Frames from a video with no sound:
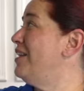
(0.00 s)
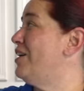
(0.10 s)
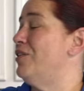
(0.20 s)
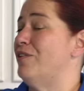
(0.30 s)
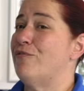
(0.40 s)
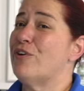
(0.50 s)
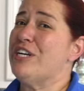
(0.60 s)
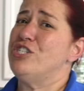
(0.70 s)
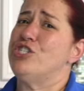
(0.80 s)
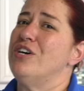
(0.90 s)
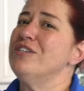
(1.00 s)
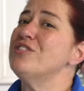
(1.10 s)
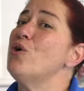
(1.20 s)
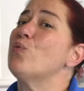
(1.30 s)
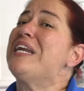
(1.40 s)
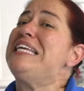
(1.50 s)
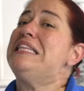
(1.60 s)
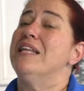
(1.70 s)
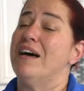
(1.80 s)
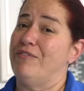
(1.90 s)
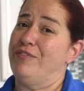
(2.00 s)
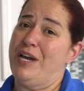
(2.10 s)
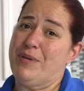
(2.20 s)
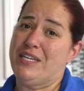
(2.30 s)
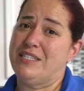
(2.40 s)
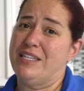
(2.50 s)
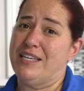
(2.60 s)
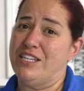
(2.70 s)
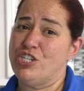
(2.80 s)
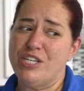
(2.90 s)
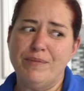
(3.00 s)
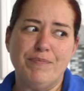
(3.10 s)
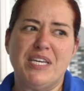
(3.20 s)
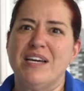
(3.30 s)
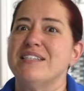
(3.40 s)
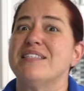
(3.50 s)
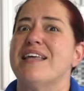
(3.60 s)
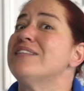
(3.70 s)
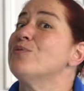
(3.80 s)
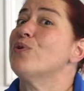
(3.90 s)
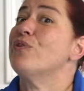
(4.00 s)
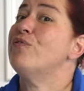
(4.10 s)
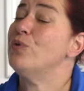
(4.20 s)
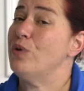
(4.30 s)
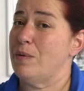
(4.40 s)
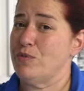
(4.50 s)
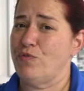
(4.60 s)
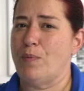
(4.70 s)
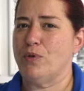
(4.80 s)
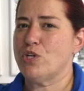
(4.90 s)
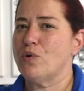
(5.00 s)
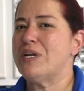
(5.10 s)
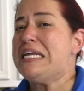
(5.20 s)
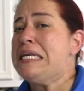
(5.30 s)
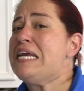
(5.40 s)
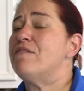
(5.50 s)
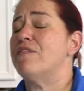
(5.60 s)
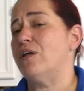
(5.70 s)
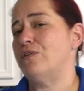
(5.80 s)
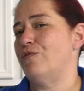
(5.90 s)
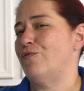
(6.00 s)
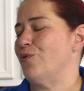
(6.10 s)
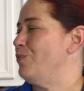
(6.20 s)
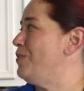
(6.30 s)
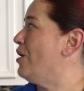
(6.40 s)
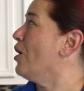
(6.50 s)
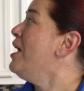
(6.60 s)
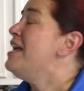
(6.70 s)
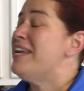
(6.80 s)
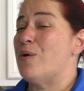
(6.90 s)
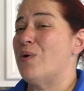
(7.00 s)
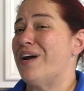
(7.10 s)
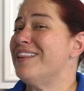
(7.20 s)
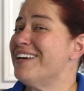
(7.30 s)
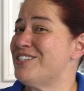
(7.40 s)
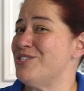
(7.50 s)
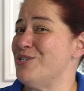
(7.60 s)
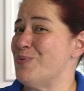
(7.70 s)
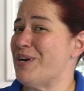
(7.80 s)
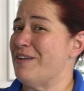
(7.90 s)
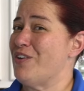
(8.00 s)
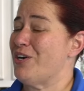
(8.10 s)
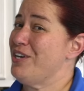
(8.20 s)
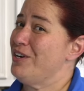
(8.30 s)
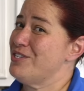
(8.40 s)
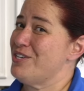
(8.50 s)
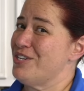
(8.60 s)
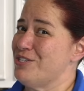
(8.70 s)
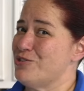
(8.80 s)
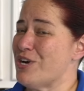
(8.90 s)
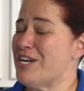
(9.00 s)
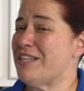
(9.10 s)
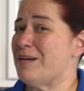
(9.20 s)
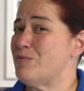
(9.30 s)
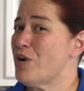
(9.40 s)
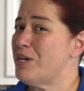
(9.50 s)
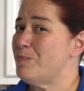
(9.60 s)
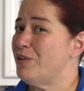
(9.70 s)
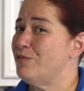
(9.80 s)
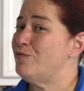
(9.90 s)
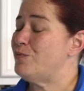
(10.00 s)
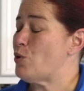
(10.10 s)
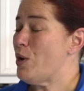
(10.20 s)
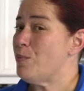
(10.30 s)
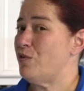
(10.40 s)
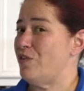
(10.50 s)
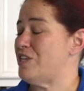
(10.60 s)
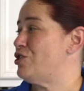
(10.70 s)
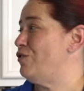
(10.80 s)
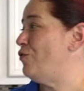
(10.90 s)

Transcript: like on the fridge, dogs already love coming into the kitchen because that's where the food comes from. There's already innate value for them there. Now, what I like to do when I've got a young dog in training that I'm trying to build toy motivation